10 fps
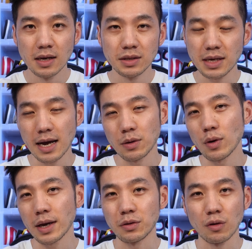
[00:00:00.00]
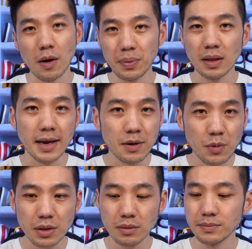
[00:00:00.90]
It's kind of what I grew up playing
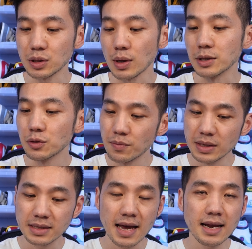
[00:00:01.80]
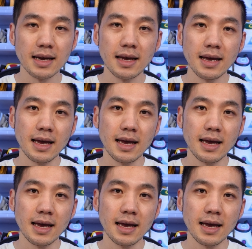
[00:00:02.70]
with, so I do miss that.